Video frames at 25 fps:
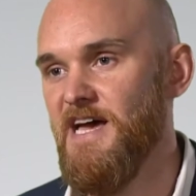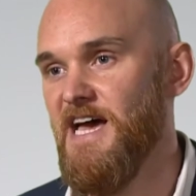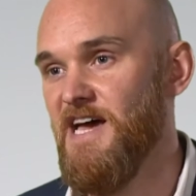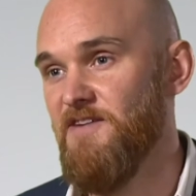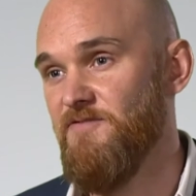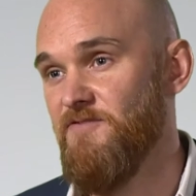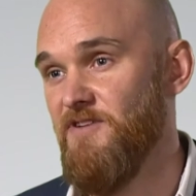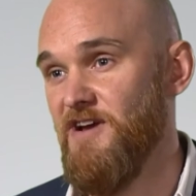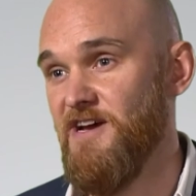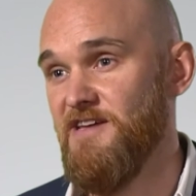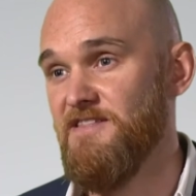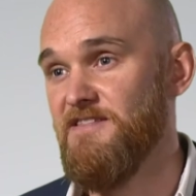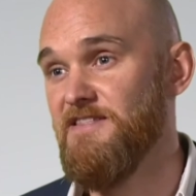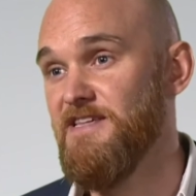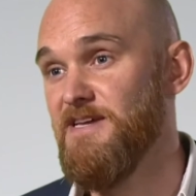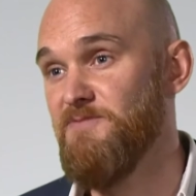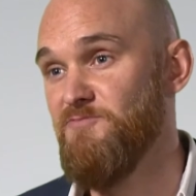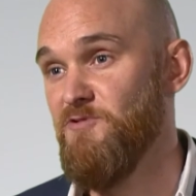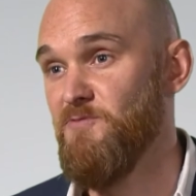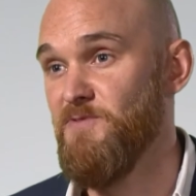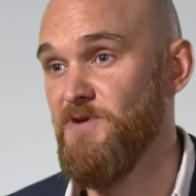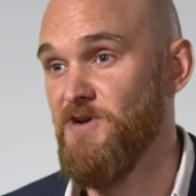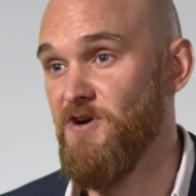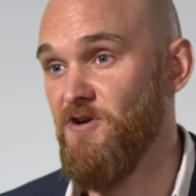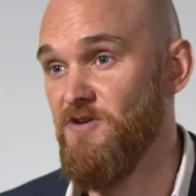Every athlete
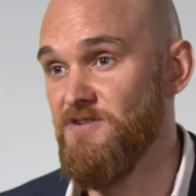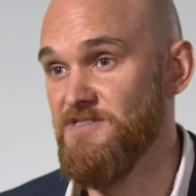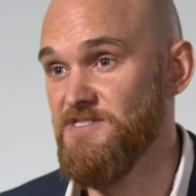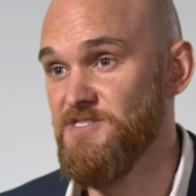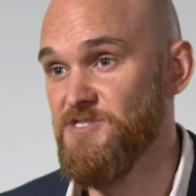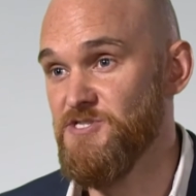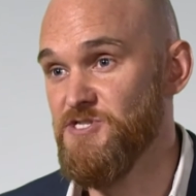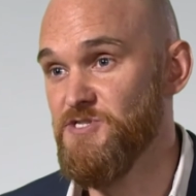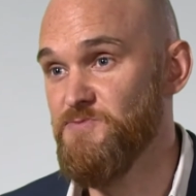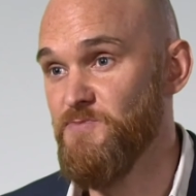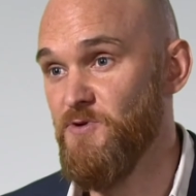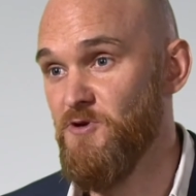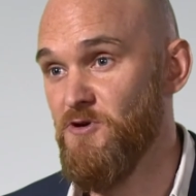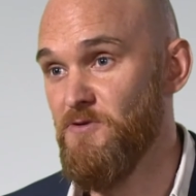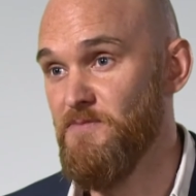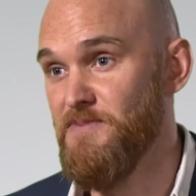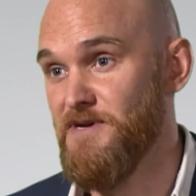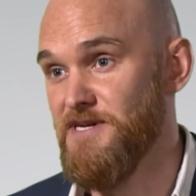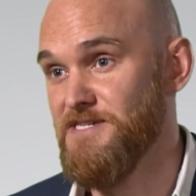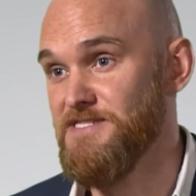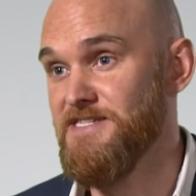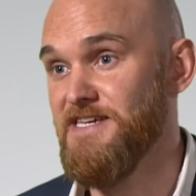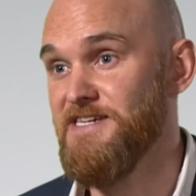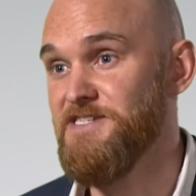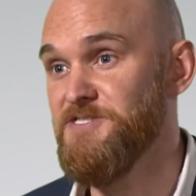probably got into sport
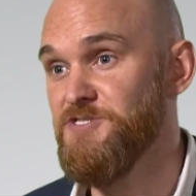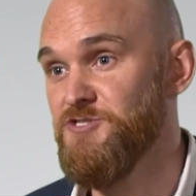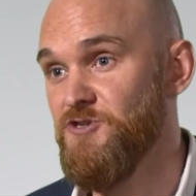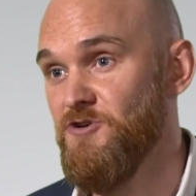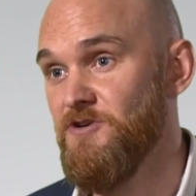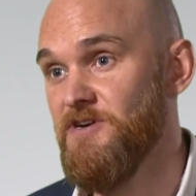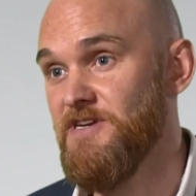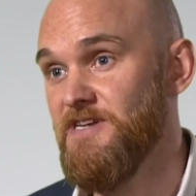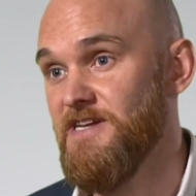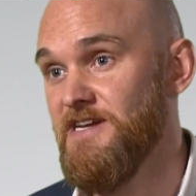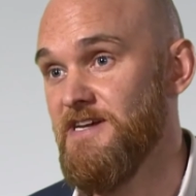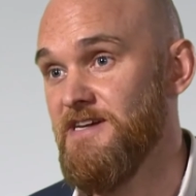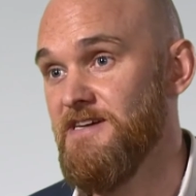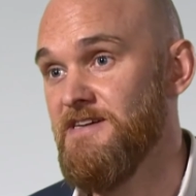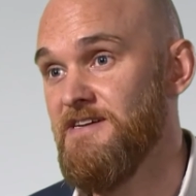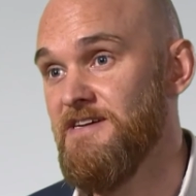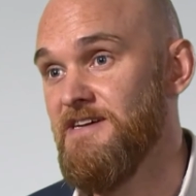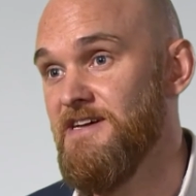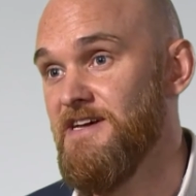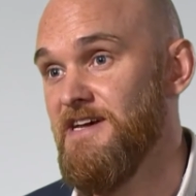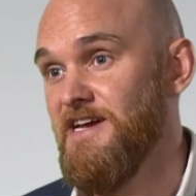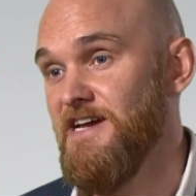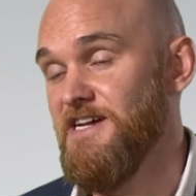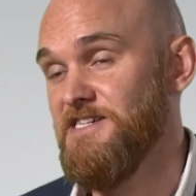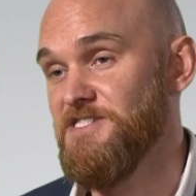because they enjoyed it.
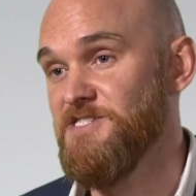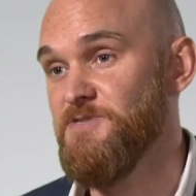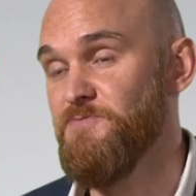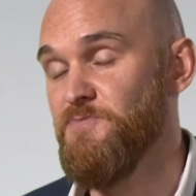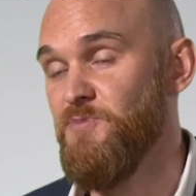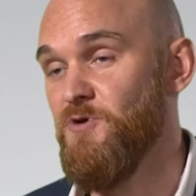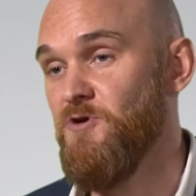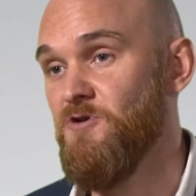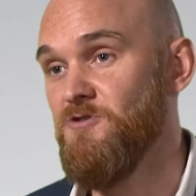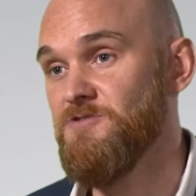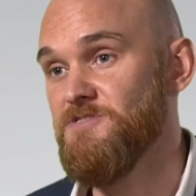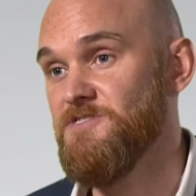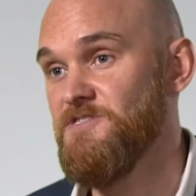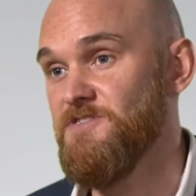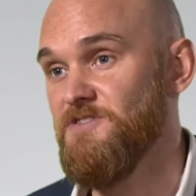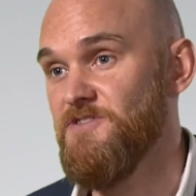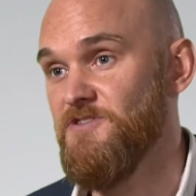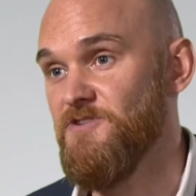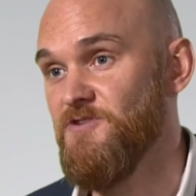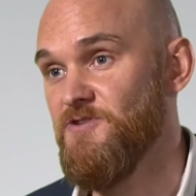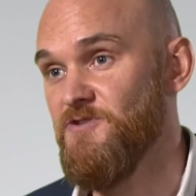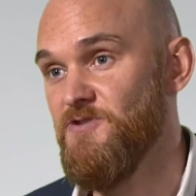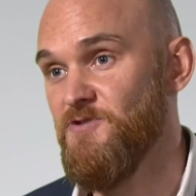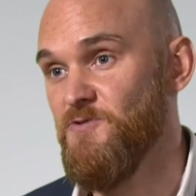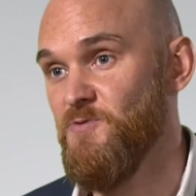It's important
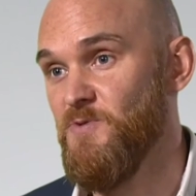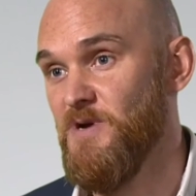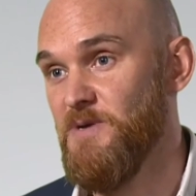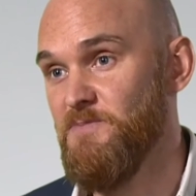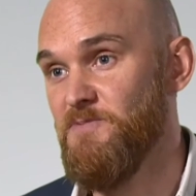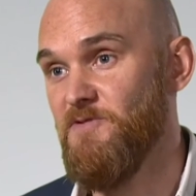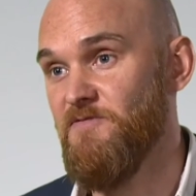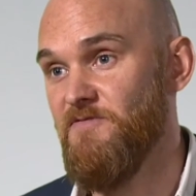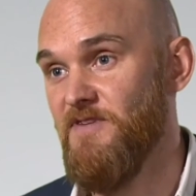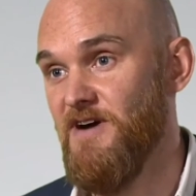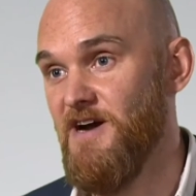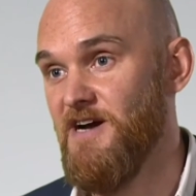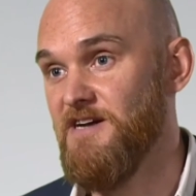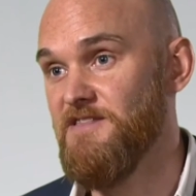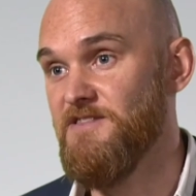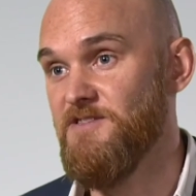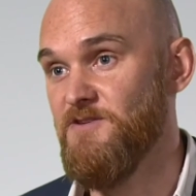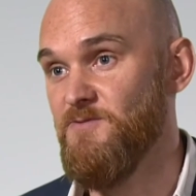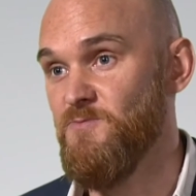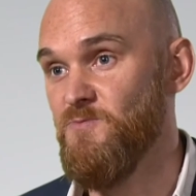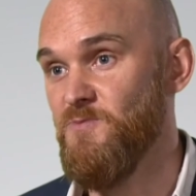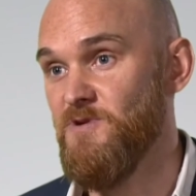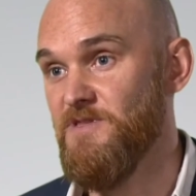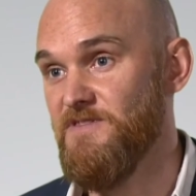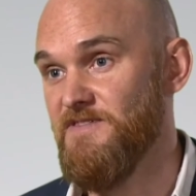that we provide
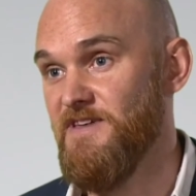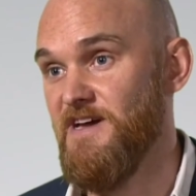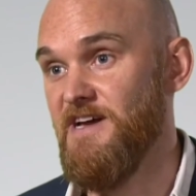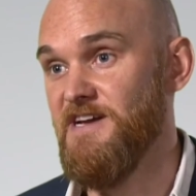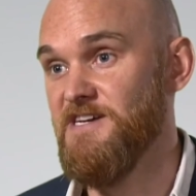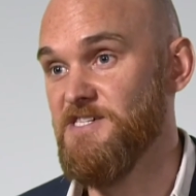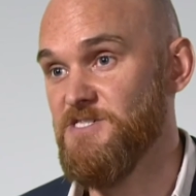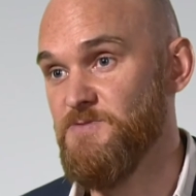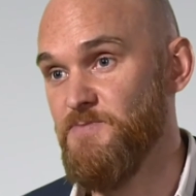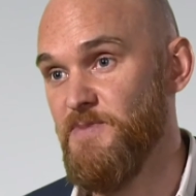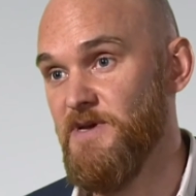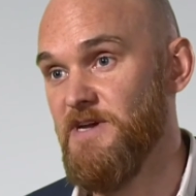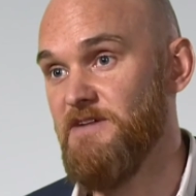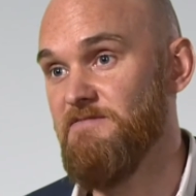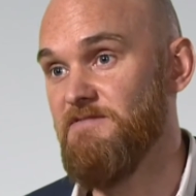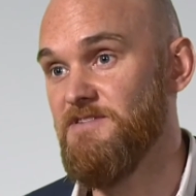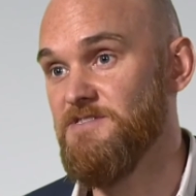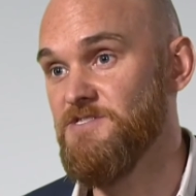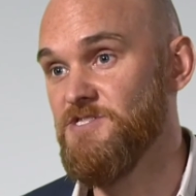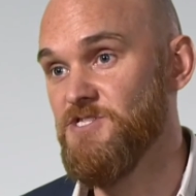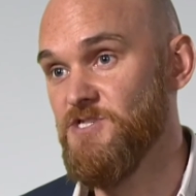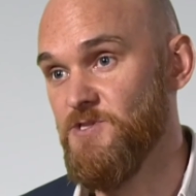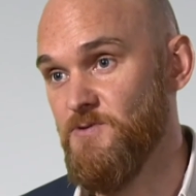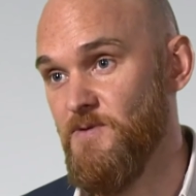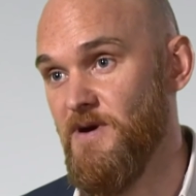them with that
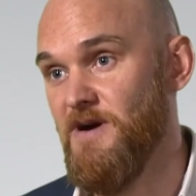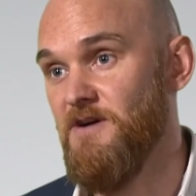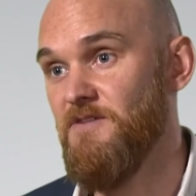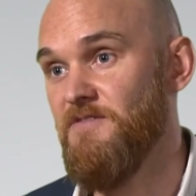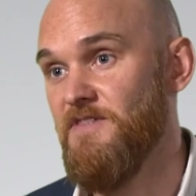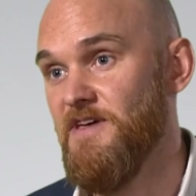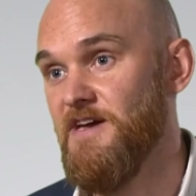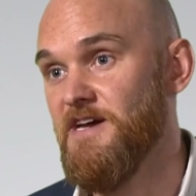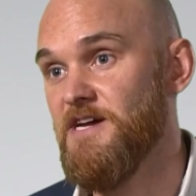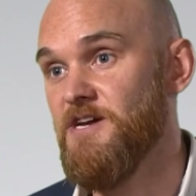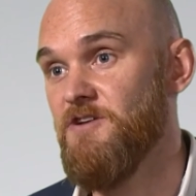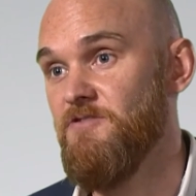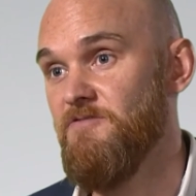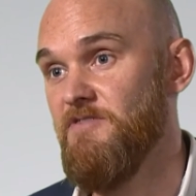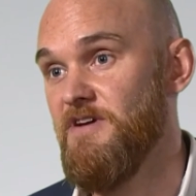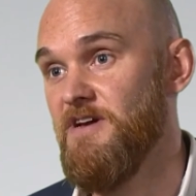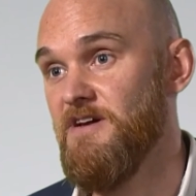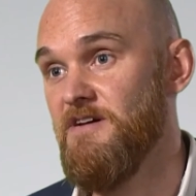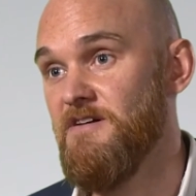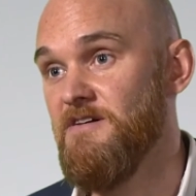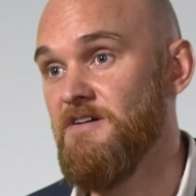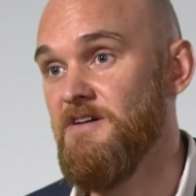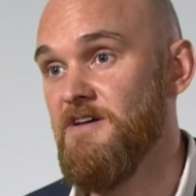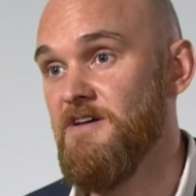experience throughout their career